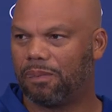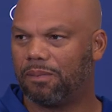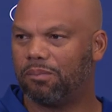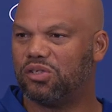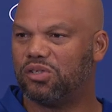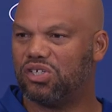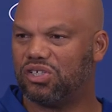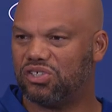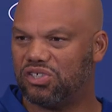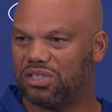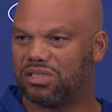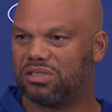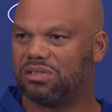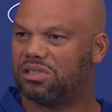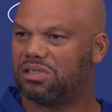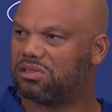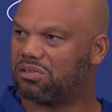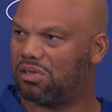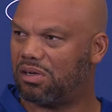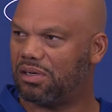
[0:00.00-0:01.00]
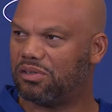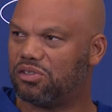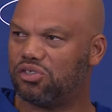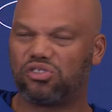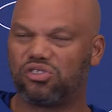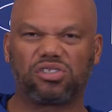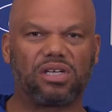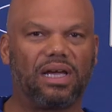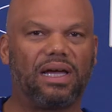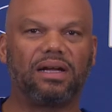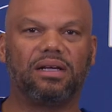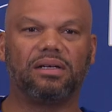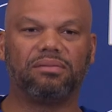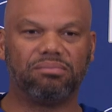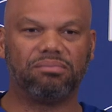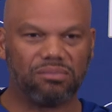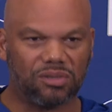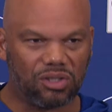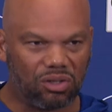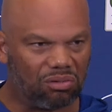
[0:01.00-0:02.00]
You just gotta,
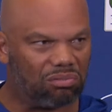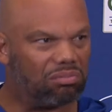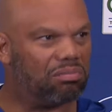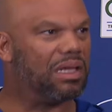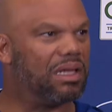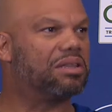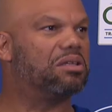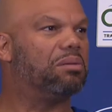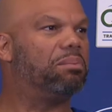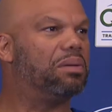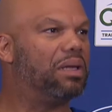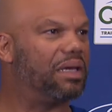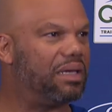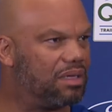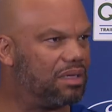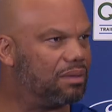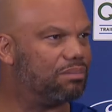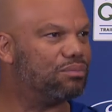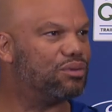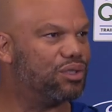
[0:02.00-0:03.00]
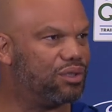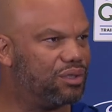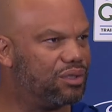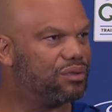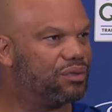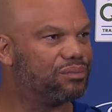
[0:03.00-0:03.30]
you know, let the play come to you.